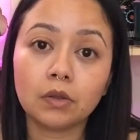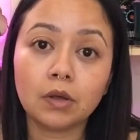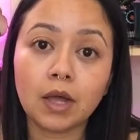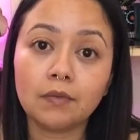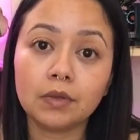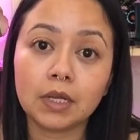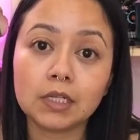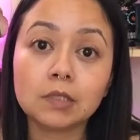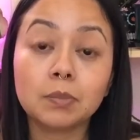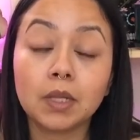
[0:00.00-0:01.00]
they'll have a
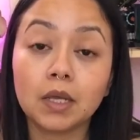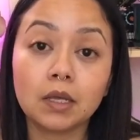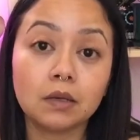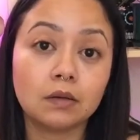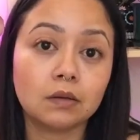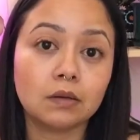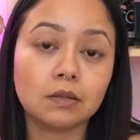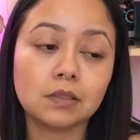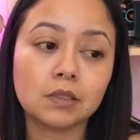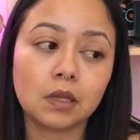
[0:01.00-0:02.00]
nice plant
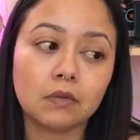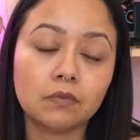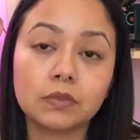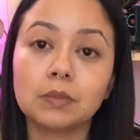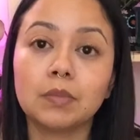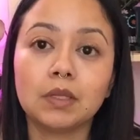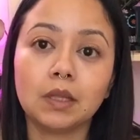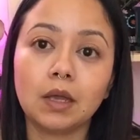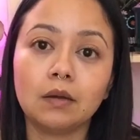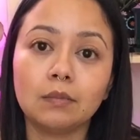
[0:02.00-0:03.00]
instead of something
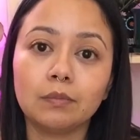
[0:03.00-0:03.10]
that